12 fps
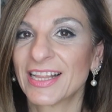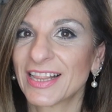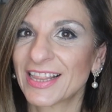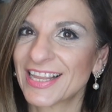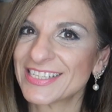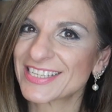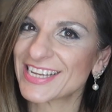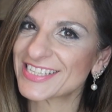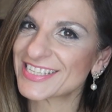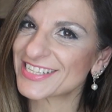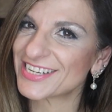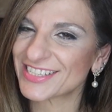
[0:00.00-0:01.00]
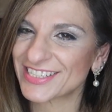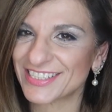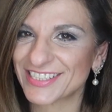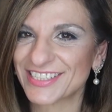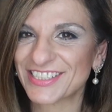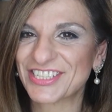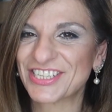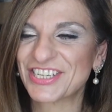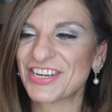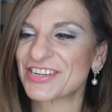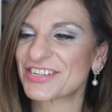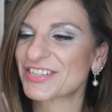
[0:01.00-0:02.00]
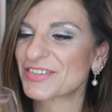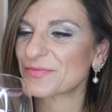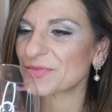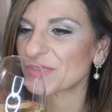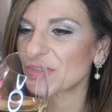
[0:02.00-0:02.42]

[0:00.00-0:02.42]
let's get started. Cheers.